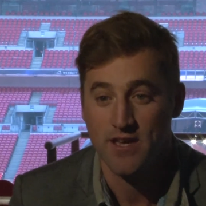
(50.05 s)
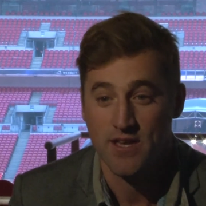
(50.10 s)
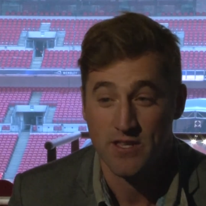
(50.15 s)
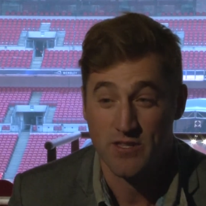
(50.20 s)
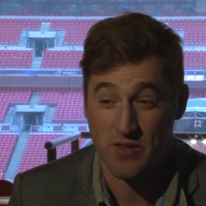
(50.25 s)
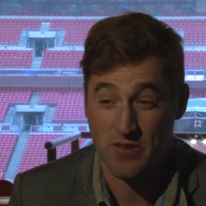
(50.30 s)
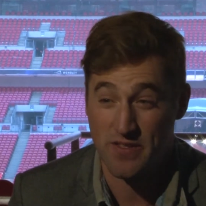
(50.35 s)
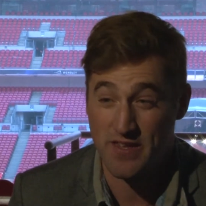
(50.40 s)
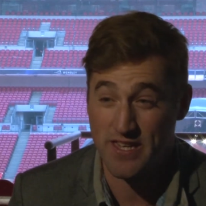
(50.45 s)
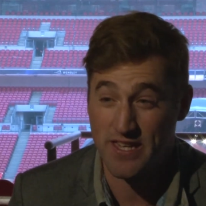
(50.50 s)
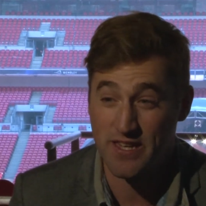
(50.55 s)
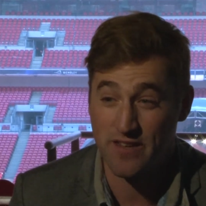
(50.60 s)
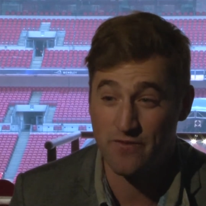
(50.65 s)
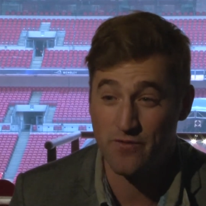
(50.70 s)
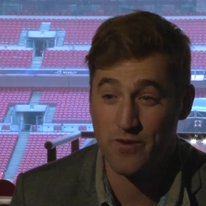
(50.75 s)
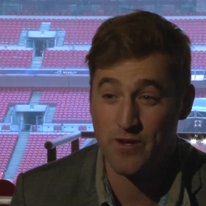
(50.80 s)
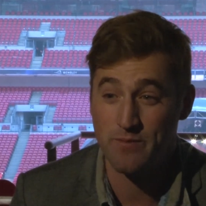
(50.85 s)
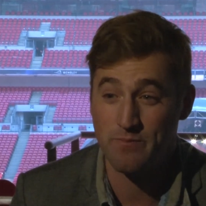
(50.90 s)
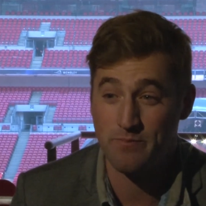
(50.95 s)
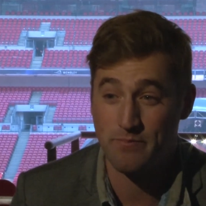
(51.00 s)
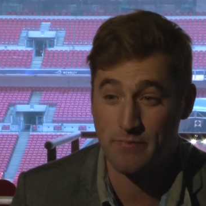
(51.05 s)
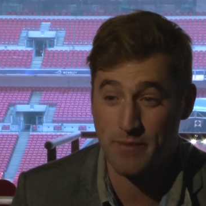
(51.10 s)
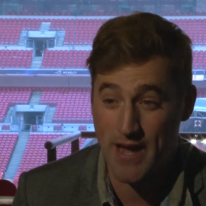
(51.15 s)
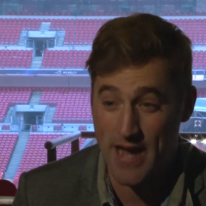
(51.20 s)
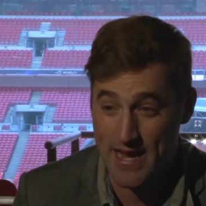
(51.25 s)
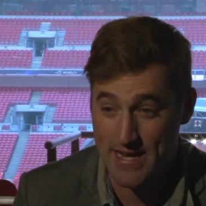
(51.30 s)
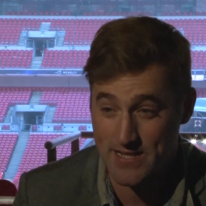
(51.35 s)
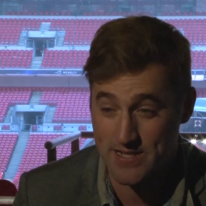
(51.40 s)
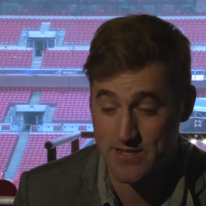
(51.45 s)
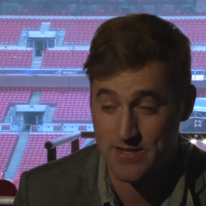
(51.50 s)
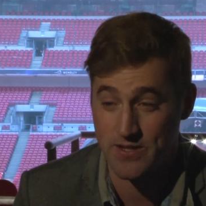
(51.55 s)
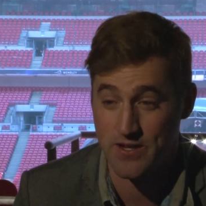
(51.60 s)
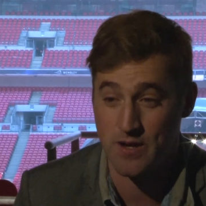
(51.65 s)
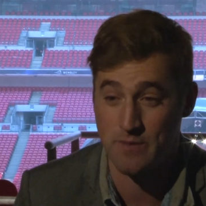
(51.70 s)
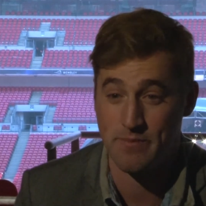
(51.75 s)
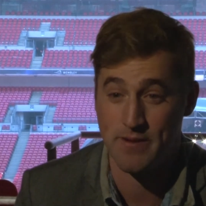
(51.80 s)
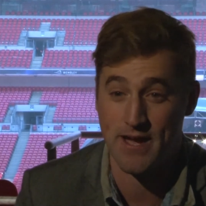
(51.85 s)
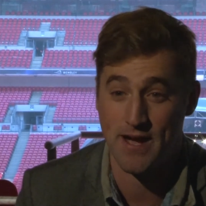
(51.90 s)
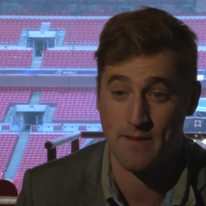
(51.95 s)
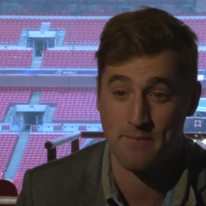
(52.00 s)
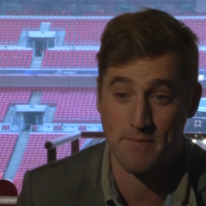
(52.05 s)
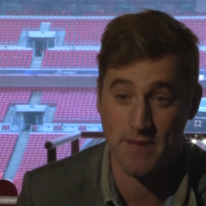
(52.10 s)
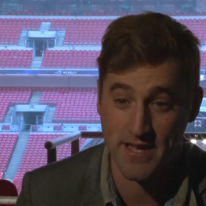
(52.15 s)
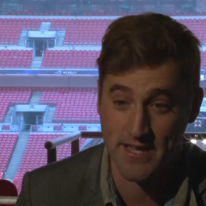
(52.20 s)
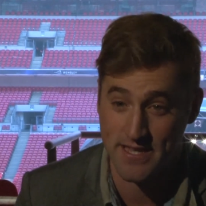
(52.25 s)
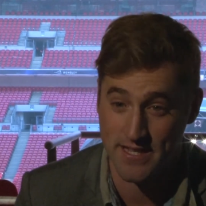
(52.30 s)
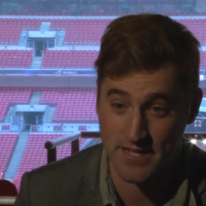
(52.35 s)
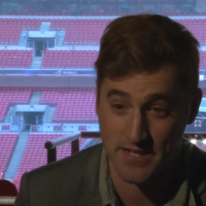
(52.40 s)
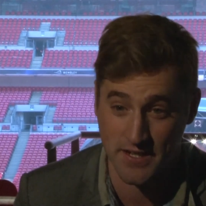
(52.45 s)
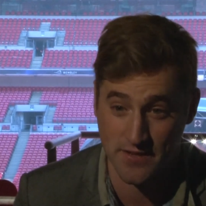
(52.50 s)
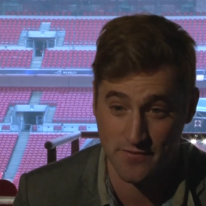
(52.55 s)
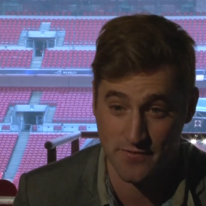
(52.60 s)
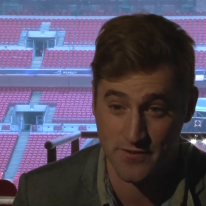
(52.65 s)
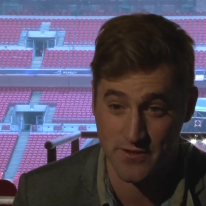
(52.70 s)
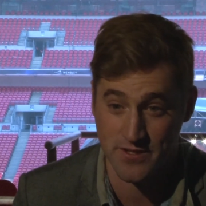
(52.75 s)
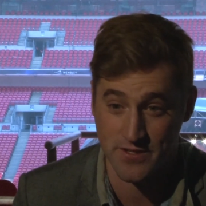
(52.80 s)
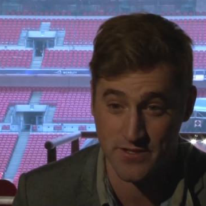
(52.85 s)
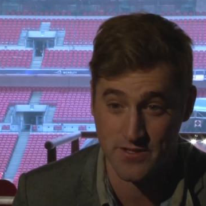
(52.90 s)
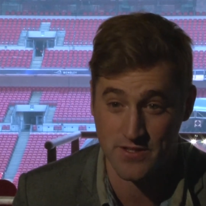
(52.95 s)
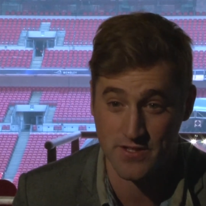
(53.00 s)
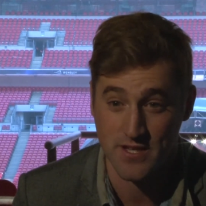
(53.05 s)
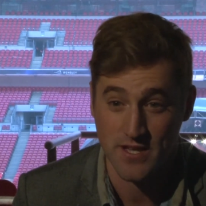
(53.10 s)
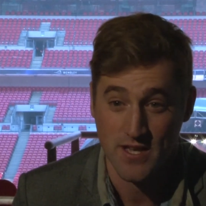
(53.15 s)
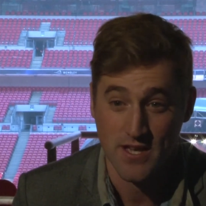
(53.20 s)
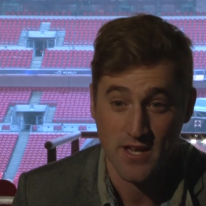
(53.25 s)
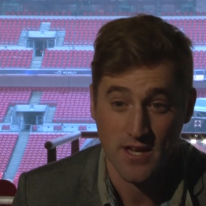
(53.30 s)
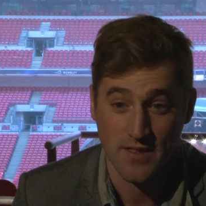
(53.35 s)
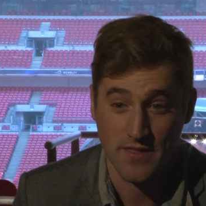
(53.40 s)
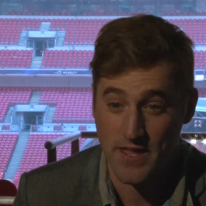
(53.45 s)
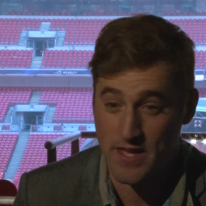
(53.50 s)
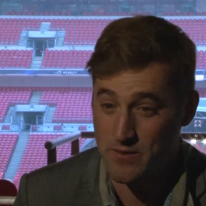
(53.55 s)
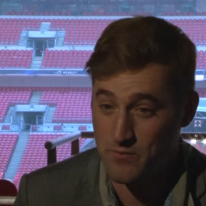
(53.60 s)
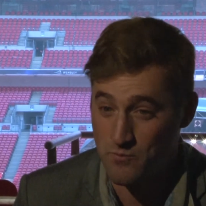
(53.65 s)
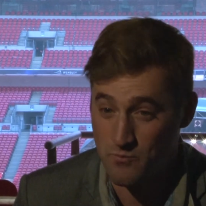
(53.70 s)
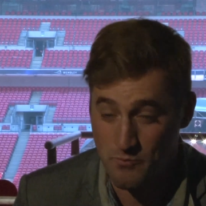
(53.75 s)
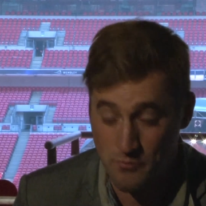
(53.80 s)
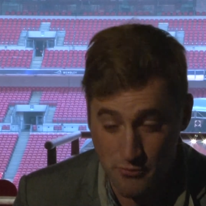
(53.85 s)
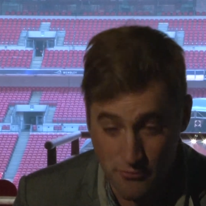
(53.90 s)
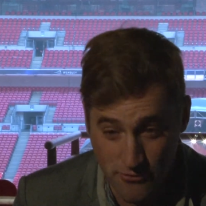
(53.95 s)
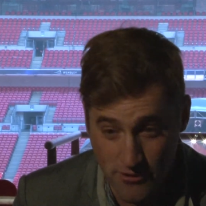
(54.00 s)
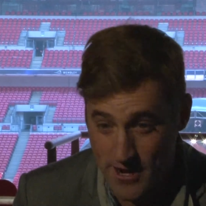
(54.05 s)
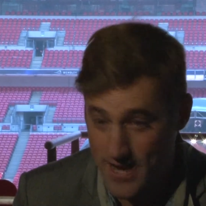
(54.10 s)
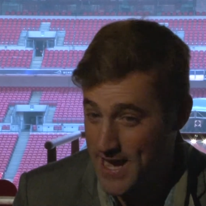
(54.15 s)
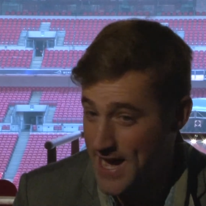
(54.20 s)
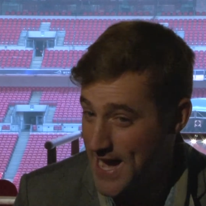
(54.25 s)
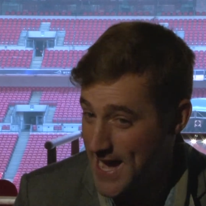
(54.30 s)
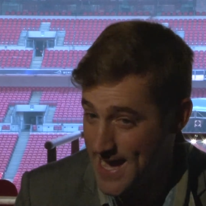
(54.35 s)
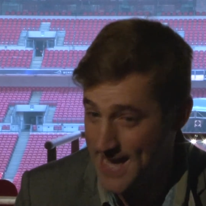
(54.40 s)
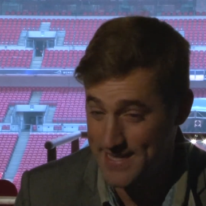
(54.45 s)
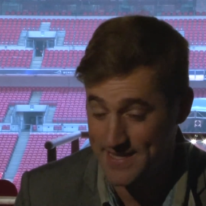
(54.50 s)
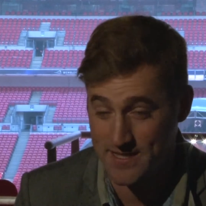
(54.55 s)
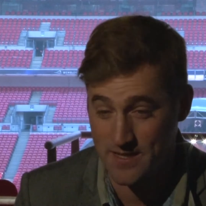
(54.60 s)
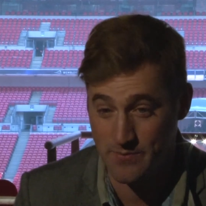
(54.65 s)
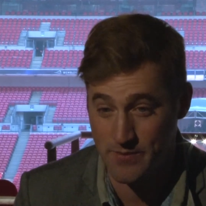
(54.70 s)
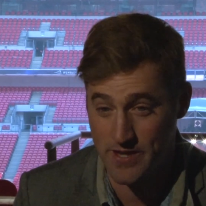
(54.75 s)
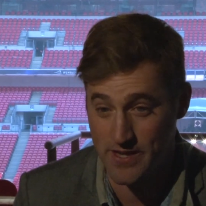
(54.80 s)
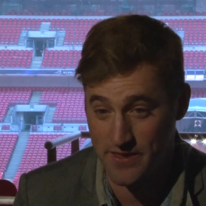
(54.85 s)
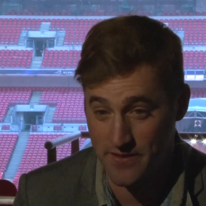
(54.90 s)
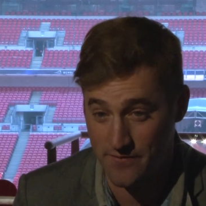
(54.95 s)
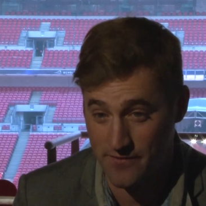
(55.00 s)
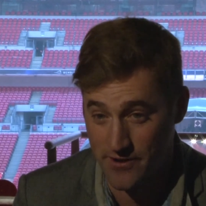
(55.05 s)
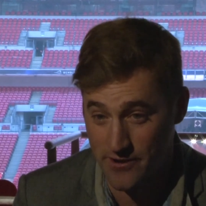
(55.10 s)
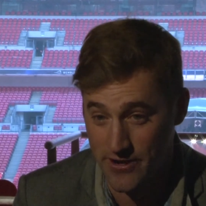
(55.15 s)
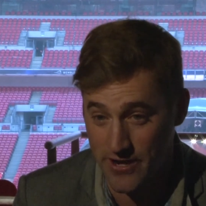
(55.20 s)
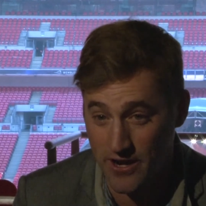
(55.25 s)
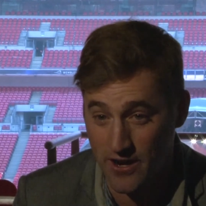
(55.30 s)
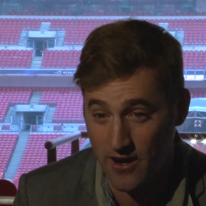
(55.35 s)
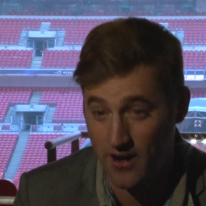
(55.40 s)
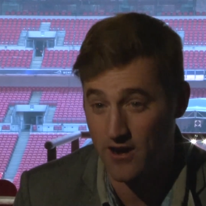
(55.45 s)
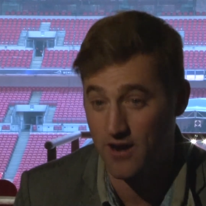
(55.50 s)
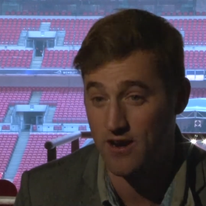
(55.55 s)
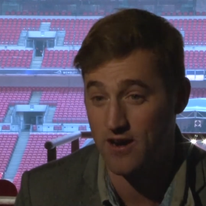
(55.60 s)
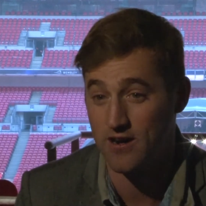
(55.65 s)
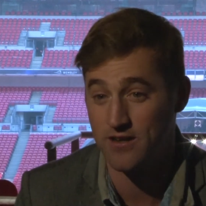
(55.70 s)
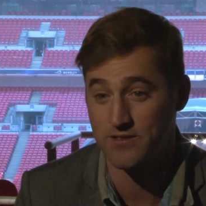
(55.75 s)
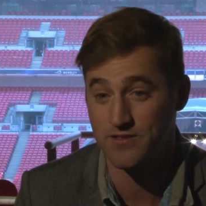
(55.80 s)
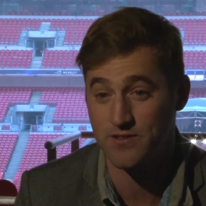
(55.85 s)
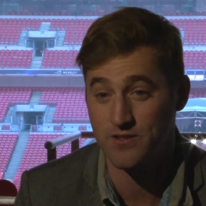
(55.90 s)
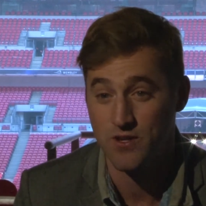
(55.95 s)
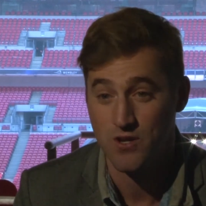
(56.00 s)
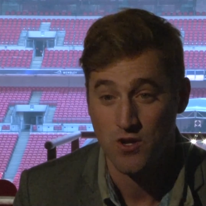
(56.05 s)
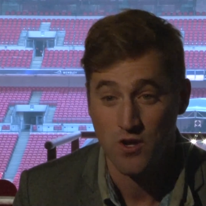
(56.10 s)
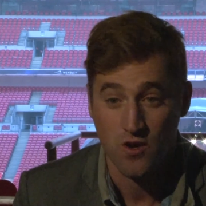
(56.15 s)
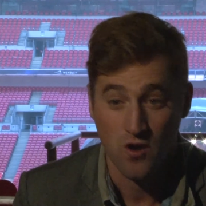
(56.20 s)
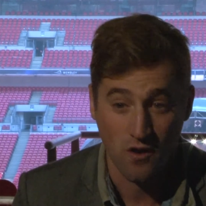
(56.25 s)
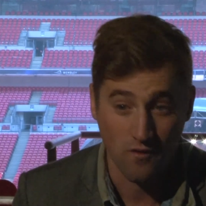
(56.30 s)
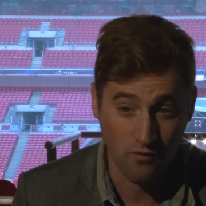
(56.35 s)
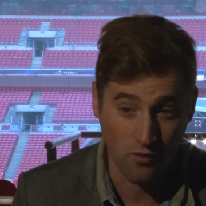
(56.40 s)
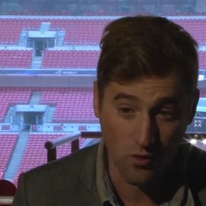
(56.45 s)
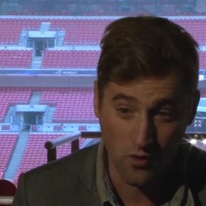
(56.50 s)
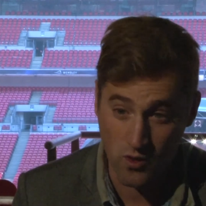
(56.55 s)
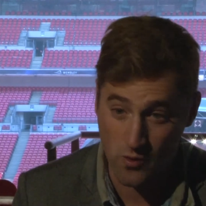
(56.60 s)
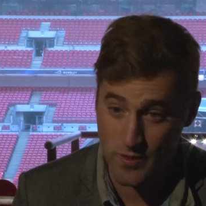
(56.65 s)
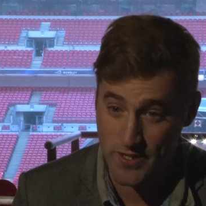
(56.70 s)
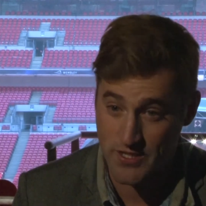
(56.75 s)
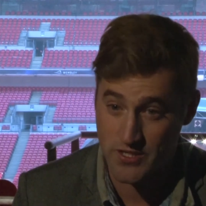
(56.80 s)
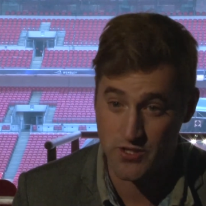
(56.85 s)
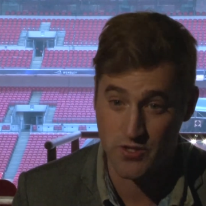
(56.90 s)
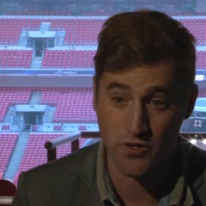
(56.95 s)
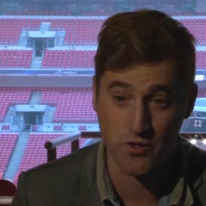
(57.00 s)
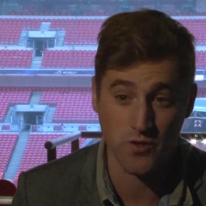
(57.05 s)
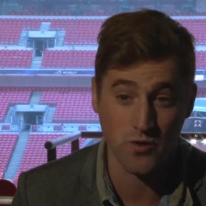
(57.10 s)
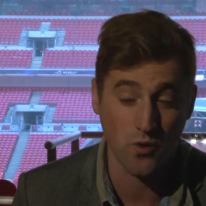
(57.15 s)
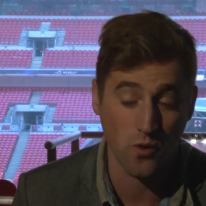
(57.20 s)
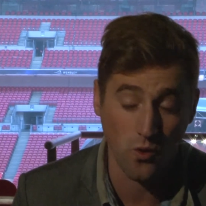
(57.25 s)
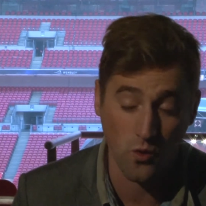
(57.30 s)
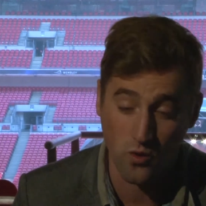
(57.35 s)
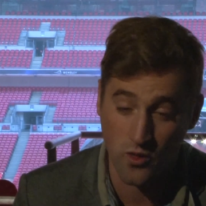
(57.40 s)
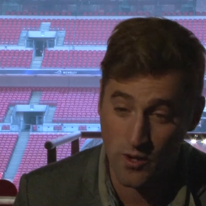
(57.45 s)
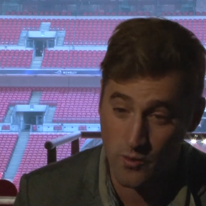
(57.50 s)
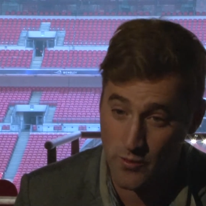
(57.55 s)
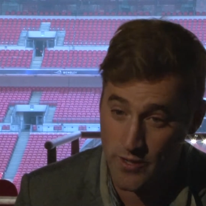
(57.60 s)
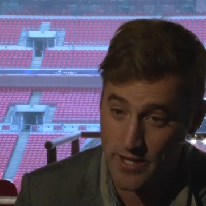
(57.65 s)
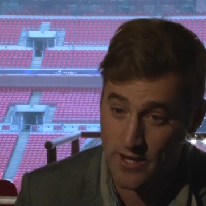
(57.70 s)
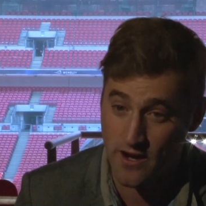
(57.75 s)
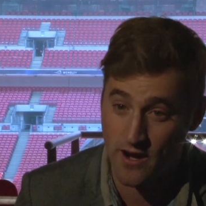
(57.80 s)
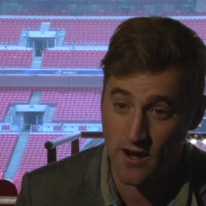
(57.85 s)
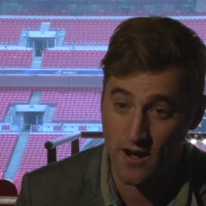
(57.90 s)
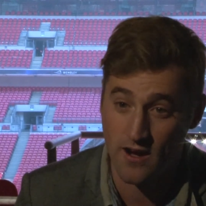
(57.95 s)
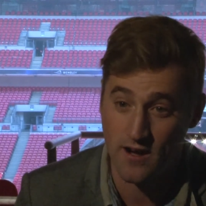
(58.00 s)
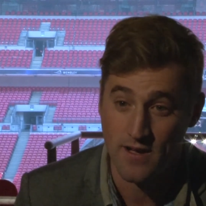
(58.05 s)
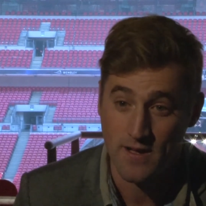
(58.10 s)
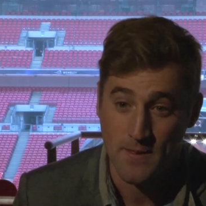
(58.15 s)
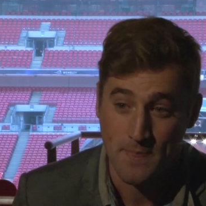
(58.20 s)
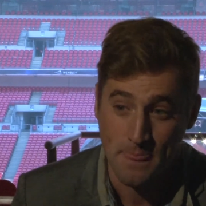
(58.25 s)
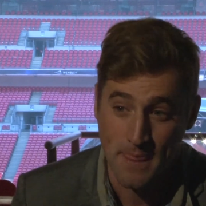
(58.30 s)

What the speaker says: So I think if we're passionate about making a difference, then prayer has to be at the very heart of all that we do, all that we are.